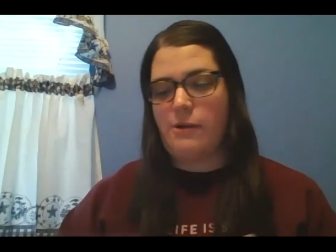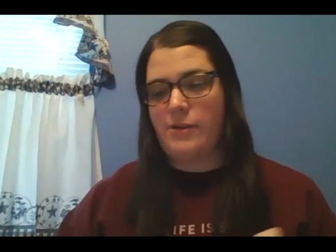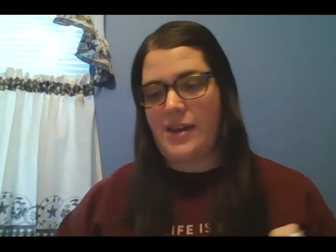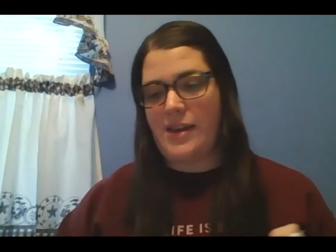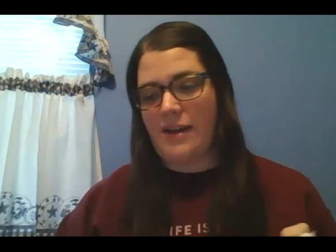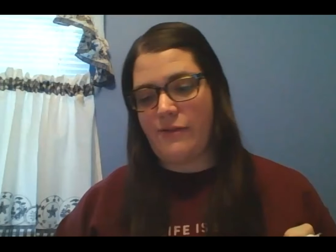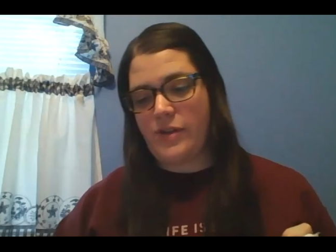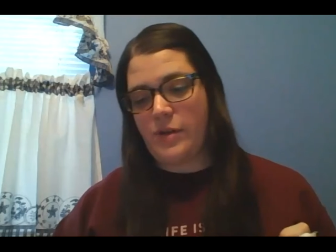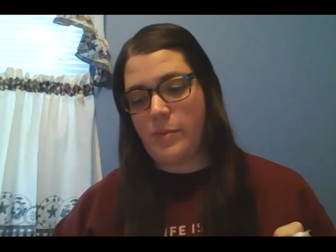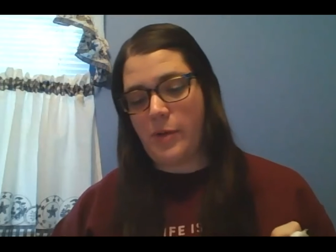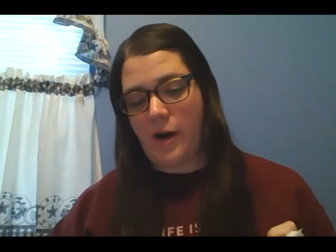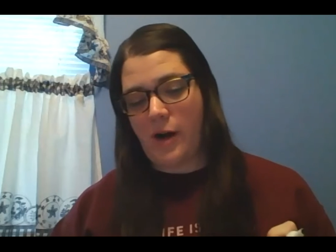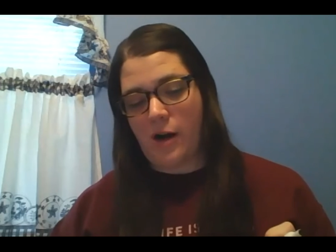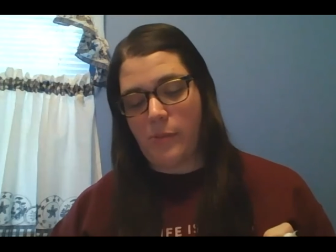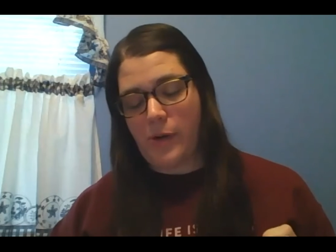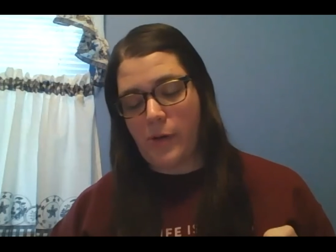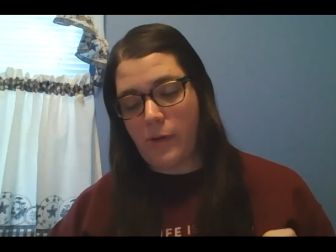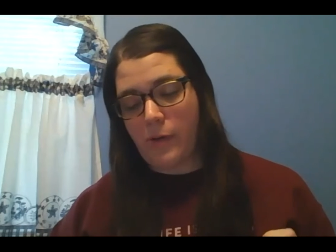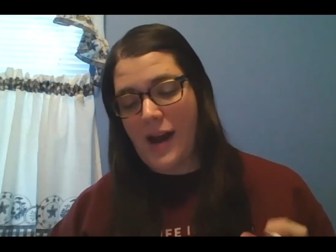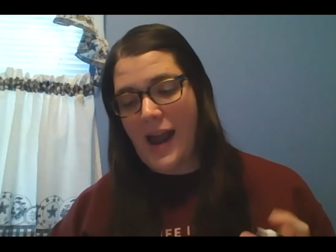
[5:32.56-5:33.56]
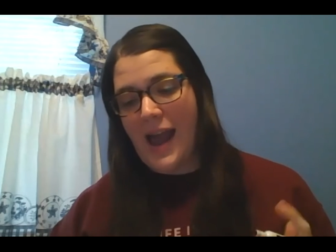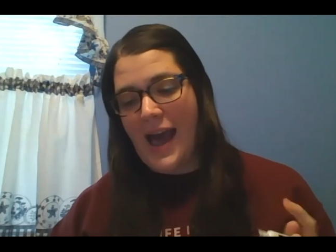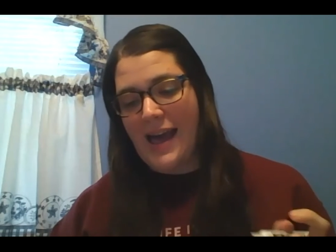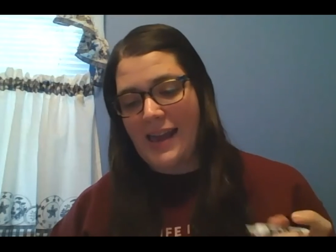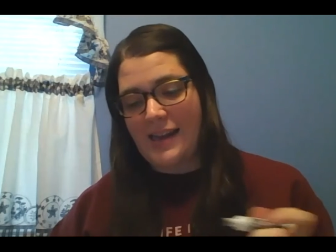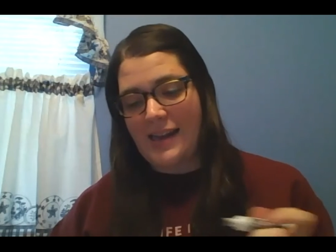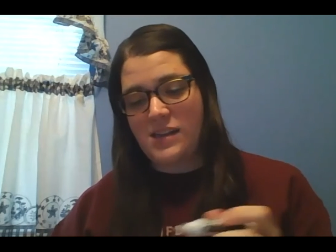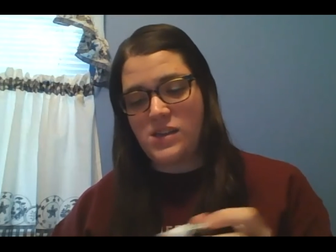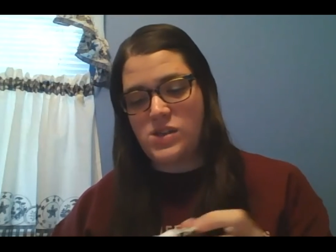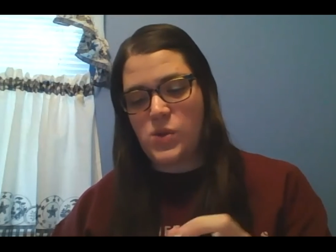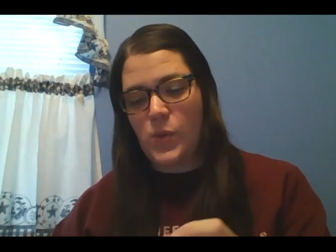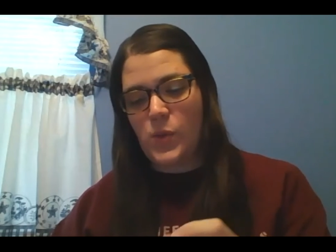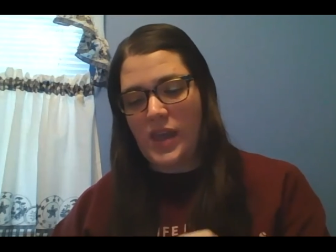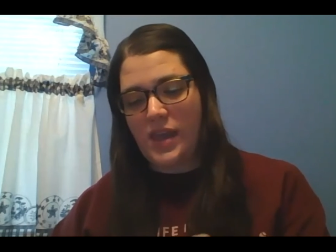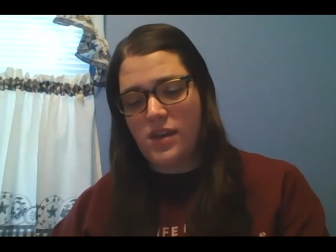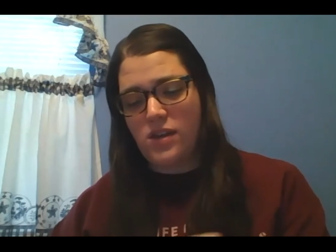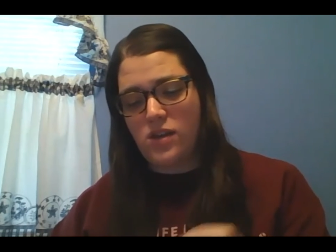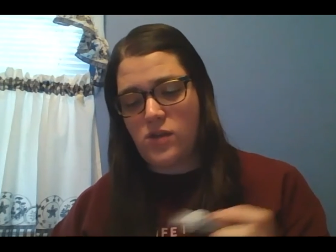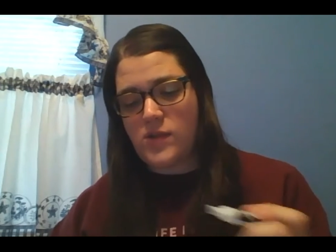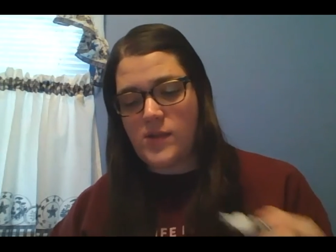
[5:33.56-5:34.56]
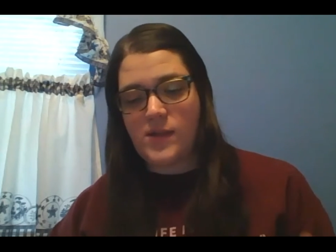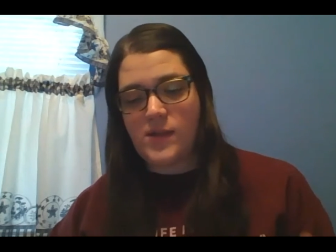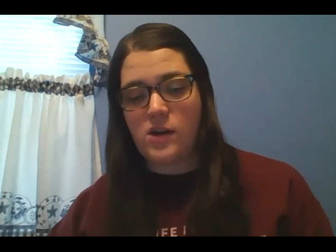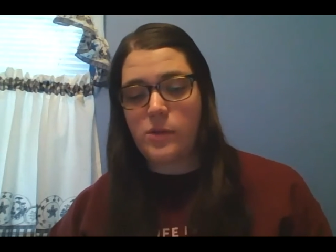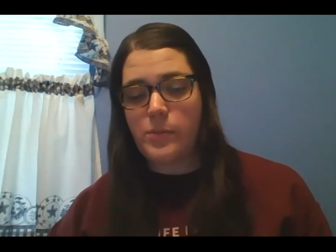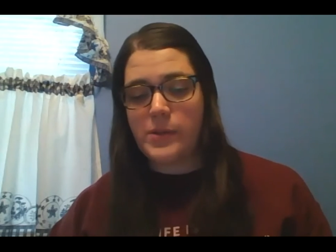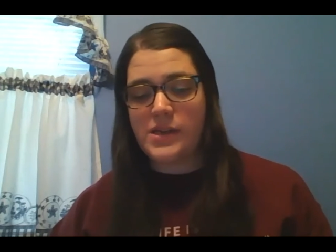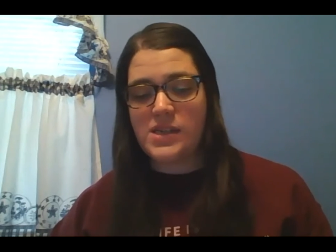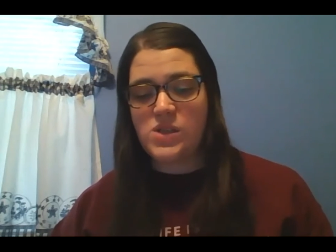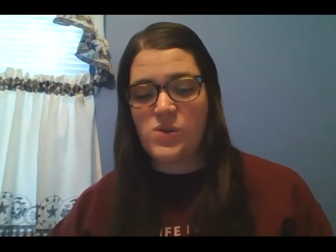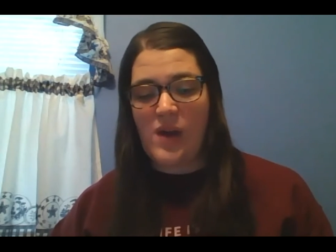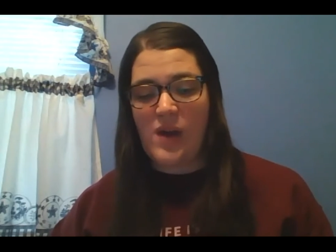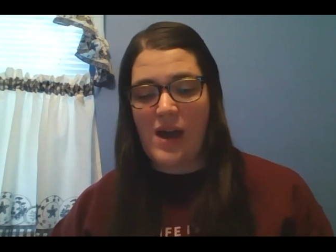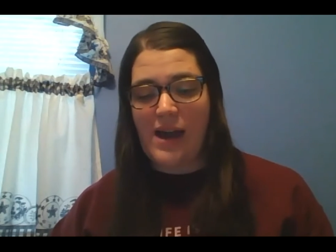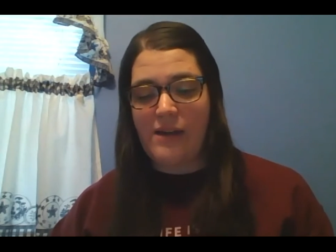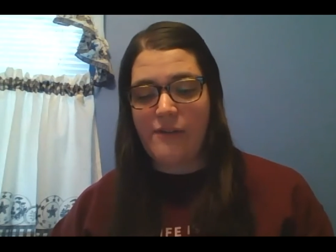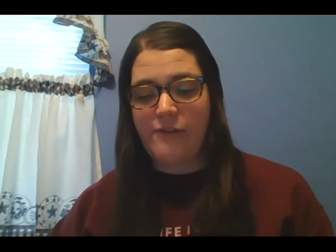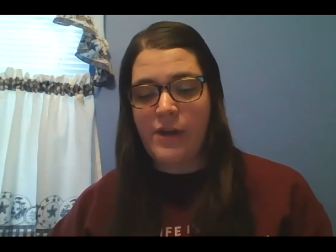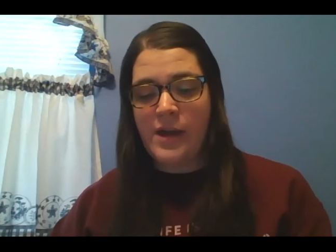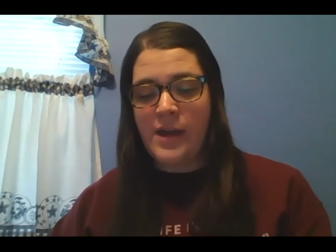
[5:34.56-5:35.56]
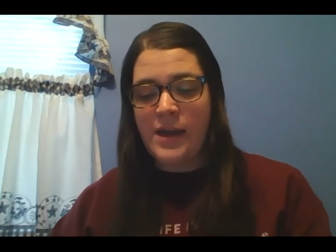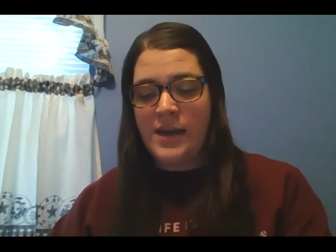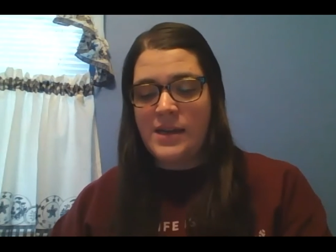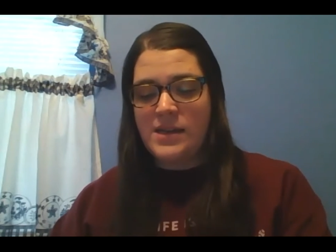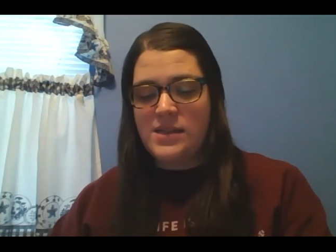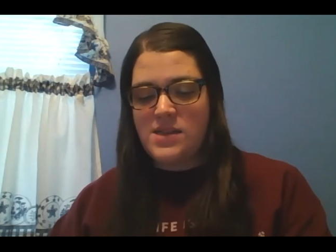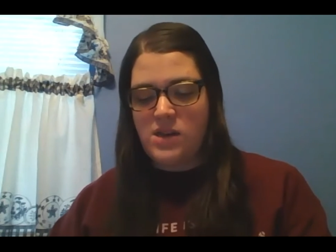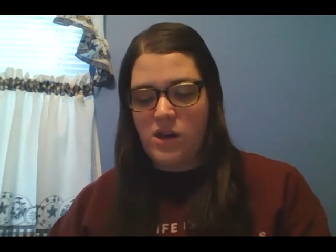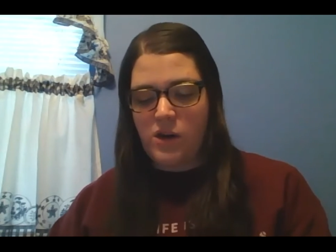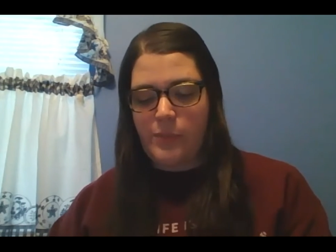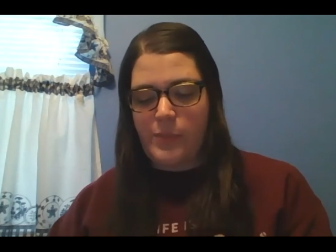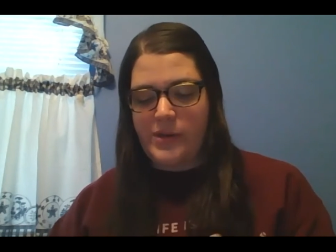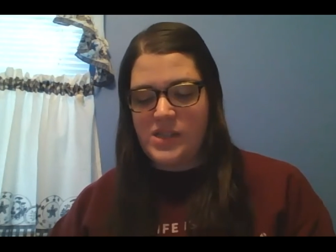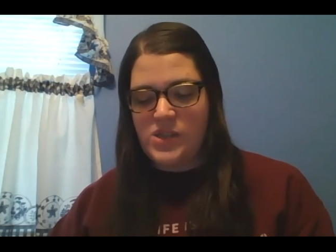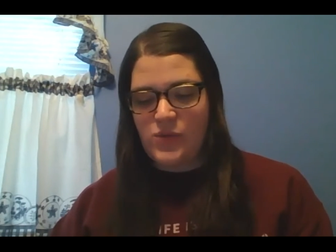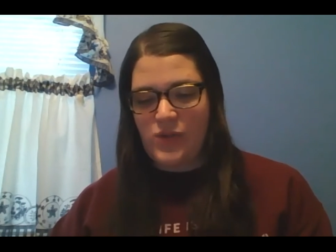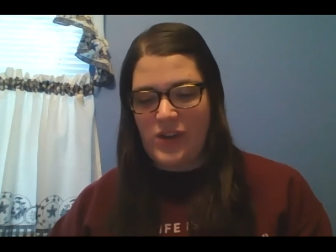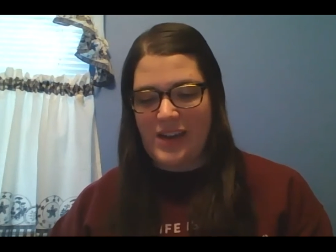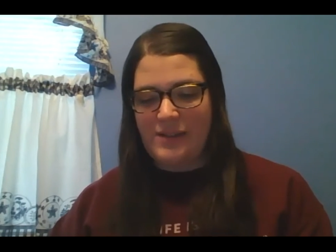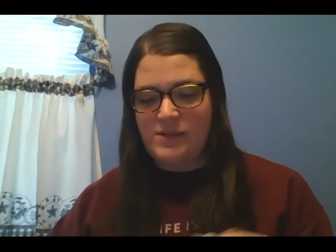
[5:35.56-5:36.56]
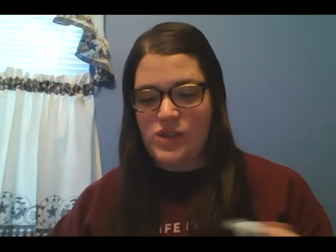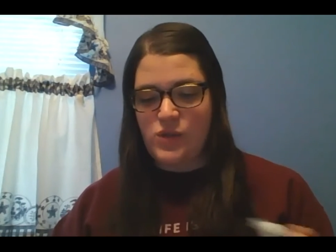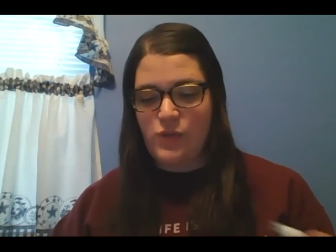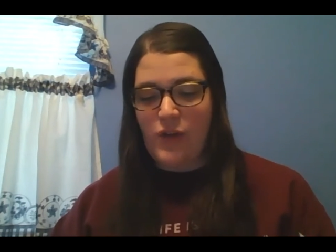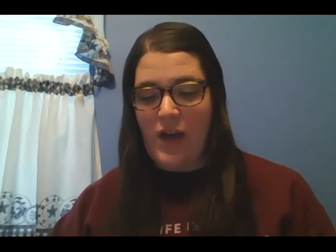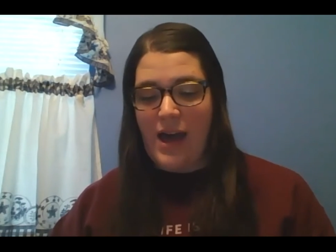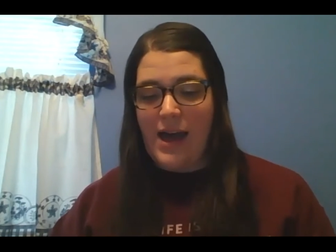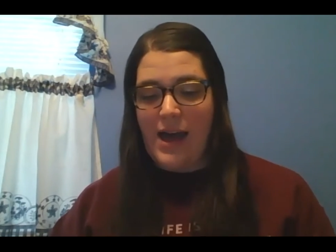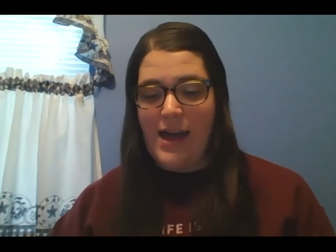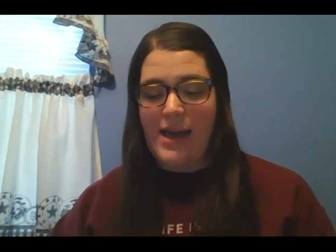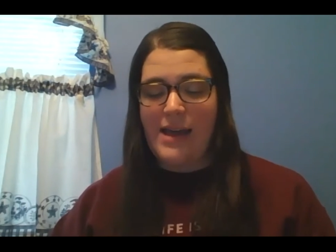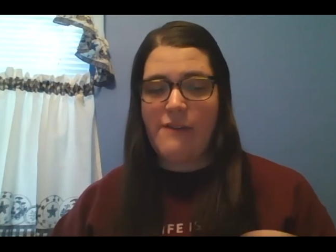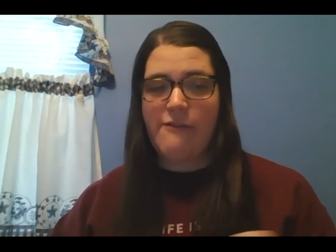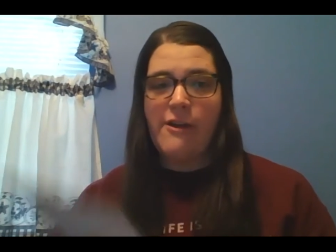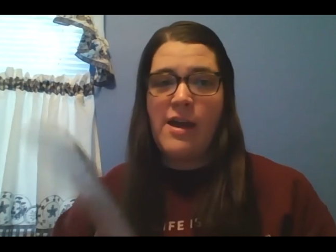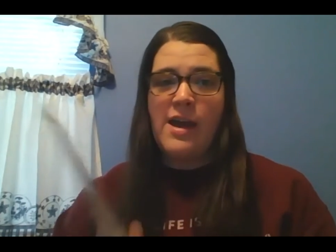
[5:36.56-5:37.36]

We'd have to borrow. But we're adding, so we can do 0 plus 5. 0 plus 5 is 5.